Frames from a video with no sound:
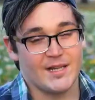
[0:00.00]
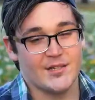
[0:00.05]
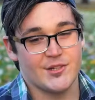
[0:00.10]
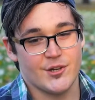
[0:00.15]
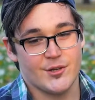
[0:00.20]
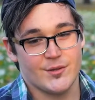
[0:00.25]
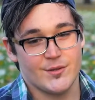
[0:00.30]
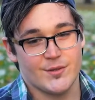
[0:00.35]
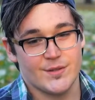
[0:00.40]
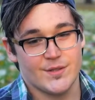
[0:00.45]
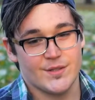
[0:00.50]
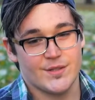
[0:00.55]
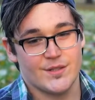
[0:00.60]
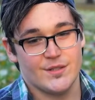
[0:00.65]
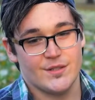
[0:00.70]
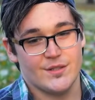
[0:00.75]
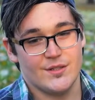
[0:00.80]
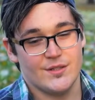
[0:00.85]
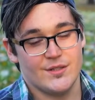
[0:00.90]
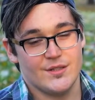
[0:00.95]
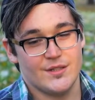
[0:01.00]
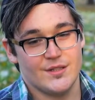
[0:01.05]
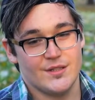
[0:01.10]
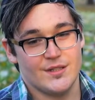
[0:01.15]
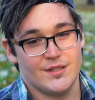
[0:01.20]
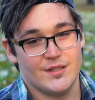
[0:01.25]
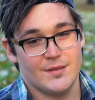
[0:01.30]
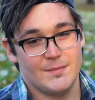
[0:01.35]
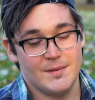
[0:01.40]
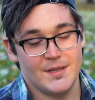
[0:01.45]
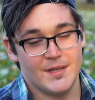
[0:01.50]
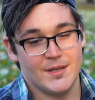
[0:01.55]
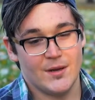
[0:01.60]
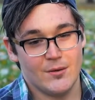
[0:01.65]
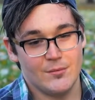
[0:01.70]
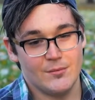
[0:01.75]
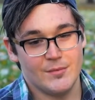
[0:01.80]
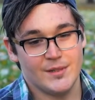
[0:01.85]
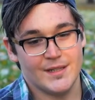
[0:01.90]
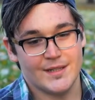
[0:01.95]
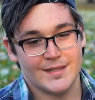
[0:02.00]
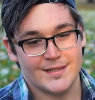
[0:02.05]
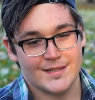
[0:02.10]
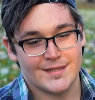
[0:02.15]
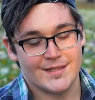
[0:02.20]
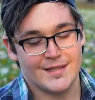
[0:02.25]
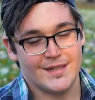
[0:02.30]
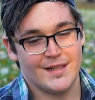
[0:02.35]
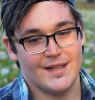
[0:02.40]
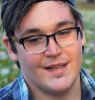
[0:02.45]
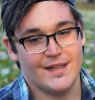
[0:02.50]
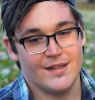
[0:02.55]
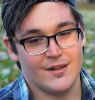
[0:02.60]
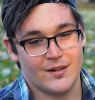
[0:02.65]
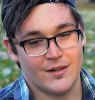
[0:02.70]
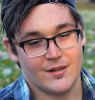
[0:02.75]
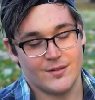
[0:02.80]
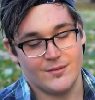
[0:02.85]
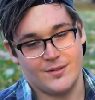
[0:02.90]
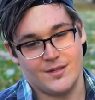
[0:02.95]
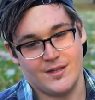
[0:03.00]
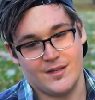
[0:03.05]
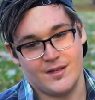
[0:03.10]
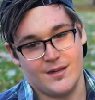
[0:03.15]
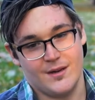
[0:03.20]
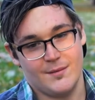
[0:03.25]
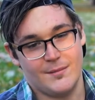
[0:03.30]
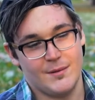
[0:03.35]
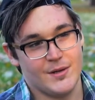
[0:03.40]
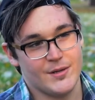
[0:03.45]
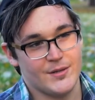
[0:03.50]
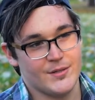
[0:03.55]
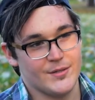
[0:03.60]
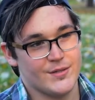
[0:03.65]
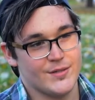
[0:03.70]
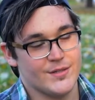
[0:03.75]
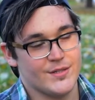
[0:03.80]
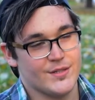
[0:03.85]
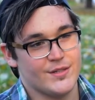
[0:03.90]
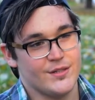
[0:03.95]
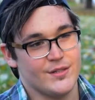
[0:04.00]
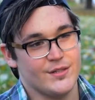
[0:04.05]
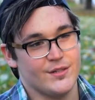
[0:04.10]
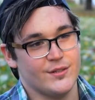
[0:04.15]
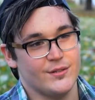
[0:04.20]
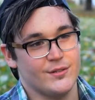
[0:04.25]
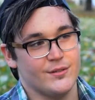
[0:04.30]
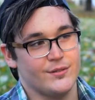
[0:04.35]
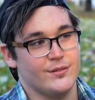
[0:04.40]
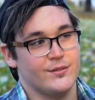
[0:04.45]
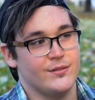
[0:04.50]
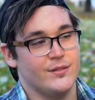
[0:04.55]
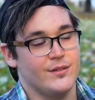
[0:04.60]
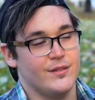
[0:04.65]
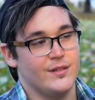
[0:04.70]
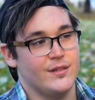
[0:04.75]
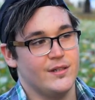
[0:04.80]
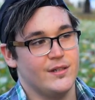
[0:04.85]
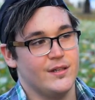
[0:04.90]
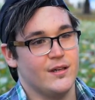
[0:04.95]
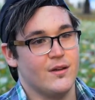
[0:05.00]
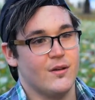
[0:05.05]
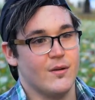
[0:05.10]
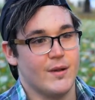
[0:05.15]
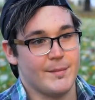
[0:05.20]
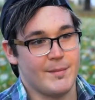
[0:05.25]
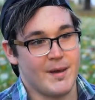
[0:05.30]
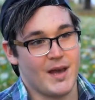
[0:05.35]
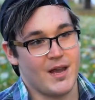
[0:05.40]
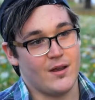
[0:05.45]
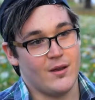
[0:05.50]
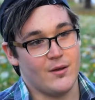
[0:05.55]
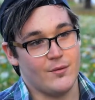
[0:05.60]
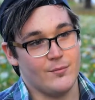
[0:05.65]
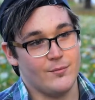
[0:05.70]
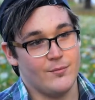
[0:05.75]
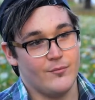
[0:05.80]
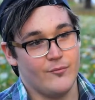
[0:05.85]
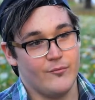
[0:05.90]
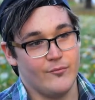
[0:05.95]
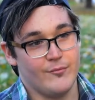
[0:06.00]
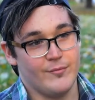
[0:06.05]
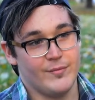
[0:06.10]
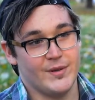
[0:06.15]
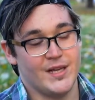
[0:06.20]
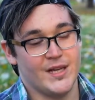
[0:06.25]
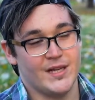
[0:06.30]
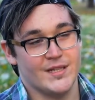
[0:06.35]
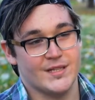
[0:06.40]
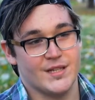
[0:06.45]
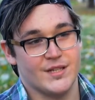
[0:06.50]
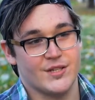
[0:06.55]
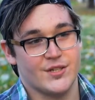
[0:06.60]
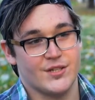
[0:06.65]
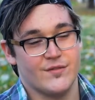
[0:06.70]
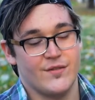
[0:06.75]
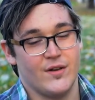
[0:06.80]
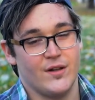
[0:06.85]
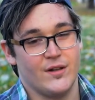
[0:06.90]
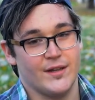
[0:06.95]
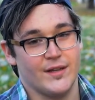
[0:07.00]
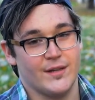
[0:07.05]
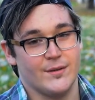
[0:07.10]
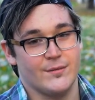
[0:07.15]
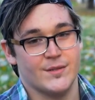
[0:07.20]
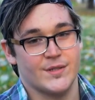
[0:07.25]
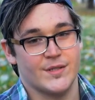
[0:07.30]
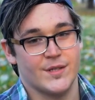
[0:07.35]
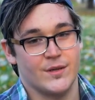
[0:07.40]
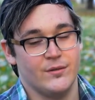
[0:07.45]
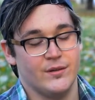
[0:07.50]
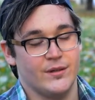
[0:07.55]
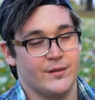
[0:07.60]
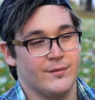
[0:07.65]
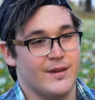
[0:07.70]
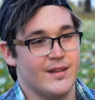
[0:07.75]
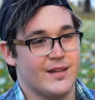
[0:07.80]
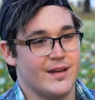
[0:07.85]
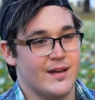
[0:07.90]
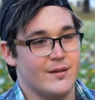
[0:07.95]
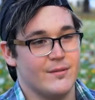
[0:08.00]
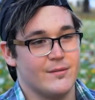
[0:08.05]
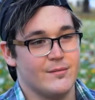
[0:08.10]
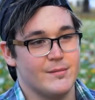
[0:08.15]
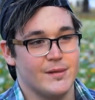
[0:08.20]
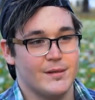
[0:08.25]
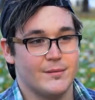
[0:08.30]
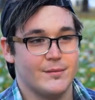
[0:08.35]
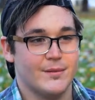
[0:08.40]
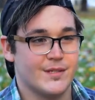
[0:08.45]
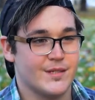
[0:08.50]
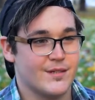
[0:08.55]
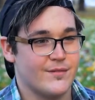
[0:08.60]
I chose to be homeless in Ottawa opposed to going back home because I just felt like it was the only way that I would be able to